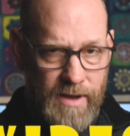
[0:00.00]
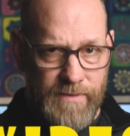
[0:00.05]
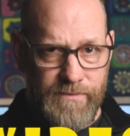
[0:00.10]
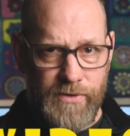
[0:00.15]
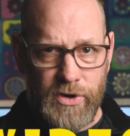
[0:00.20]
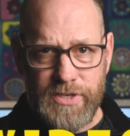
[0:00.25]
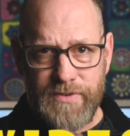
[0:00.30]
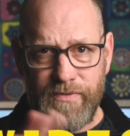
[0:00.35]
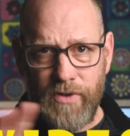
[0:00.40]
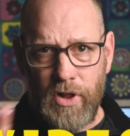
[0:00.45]

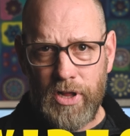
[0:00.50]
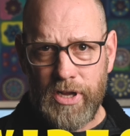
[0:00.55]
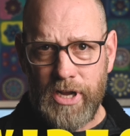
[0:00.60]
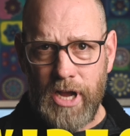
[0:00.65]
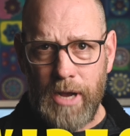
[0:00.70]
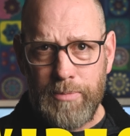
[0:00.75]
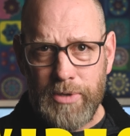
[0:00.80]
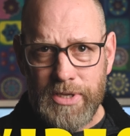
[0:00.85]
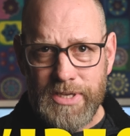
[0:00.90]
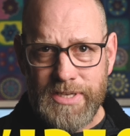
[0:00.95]
First of all, a
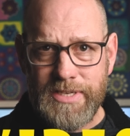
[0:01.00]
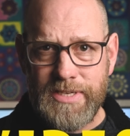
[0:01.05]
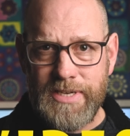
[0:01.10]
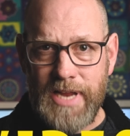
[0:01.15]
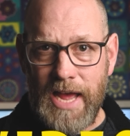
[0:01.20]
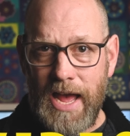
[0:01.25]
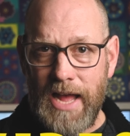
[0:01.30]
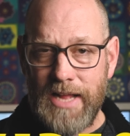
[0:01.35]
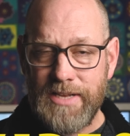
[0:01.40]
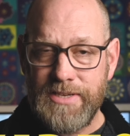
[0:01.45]
couple of
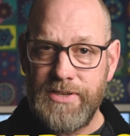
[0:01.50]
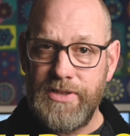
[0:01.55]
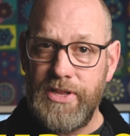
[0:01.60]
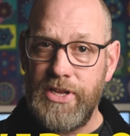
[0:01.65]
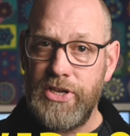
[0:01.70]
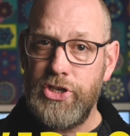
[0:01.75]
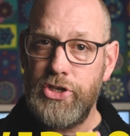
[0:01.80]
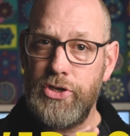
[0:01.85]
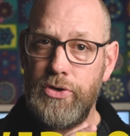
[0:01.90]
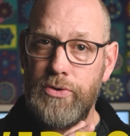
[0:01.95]
stats.
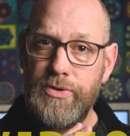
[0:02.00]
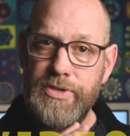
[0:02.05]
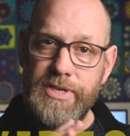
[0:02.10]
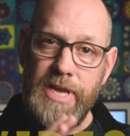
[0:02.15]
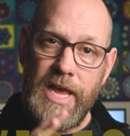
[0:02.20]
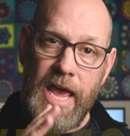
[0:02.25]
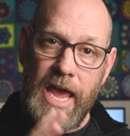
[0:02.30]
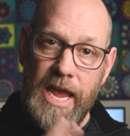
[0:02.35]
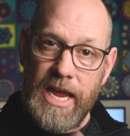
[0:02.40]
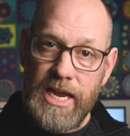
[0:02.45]
This shoots
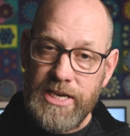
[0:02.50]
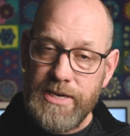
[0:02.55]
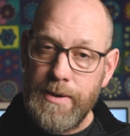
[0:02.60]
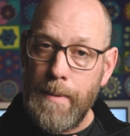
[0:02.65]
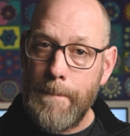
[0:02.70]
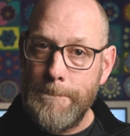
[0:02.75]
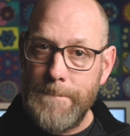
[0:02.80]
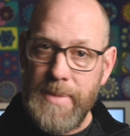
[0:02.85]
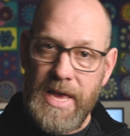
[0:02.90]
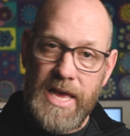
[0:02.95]

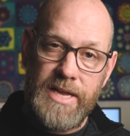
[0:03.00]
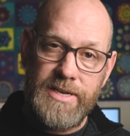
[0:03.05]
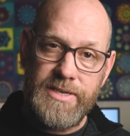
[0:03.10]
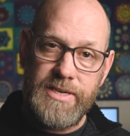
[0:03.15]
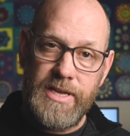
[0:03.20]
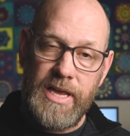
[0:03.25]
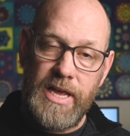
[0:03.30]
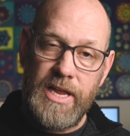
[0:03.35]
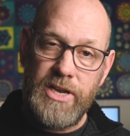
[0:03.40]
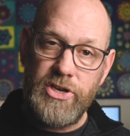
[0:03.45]

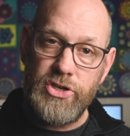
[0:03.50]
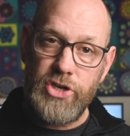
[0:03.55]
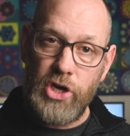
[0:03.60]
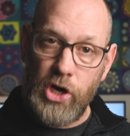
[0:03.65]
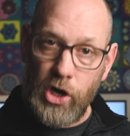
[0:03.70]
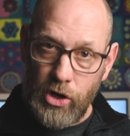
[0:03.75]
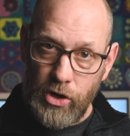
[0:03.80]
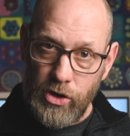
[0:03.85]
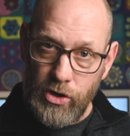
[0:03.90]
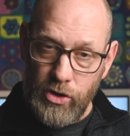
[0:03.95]
8-bit
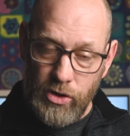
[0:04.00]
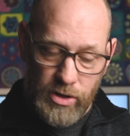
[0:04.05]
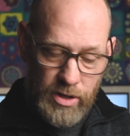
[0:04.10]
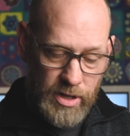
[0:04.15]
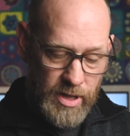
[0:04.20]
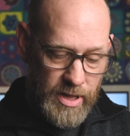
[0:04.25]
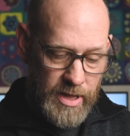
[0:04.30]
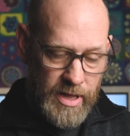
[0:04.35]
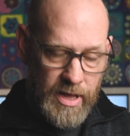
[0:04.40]
internal,